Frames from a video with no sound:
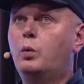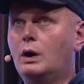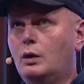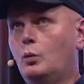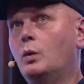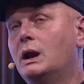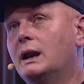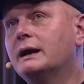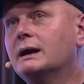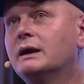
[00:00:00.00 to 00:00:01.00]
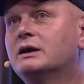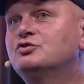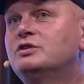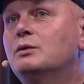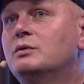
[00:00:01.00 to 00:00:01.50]
Well, I can
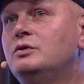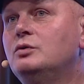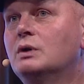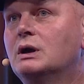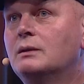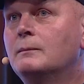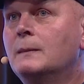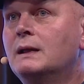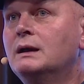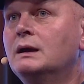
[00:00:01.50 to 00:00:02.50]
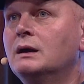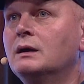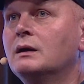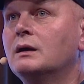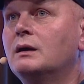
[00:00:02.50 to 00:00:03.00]
share with you
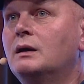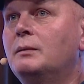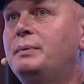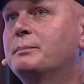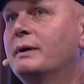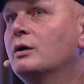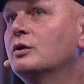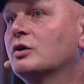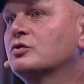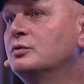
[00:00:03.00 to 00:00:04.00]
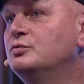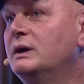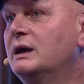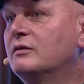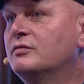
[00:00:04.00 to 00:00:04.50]
a big paradox which we
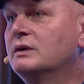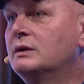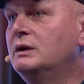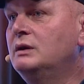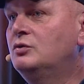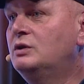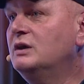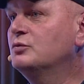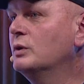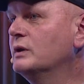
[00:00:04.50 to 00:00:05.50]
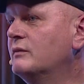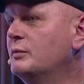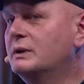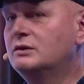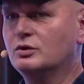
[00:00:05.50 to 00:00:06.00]
have. In today's world,
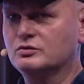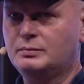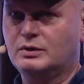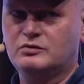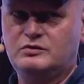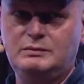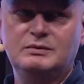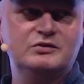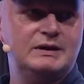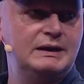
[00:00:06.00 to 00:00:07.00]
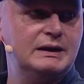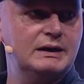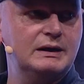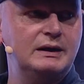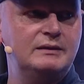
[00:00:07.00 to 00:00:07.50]
everybody talks about seamless
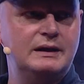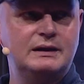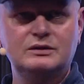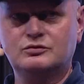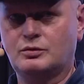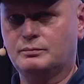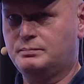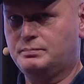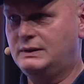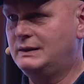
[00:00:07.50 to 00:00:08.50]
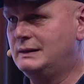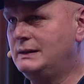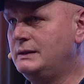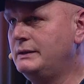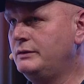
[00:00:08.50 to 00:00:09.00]
data, and data is
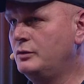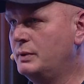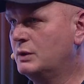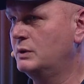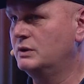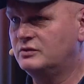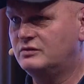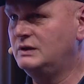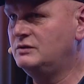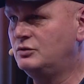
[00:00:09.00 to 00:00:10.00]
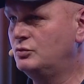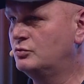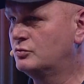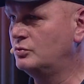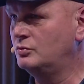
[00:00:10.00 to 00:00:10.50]
completely ubiquitous, it's easy
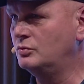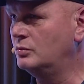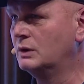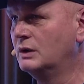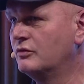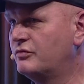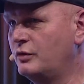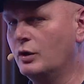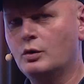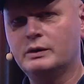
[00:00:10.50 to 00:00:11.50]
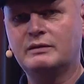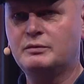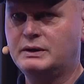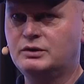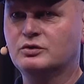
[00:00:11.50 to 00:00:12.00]
to flow, and
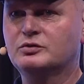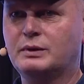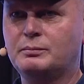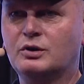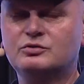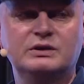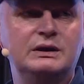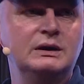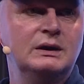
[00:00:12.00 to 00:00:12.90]
everybody talks about blockchain.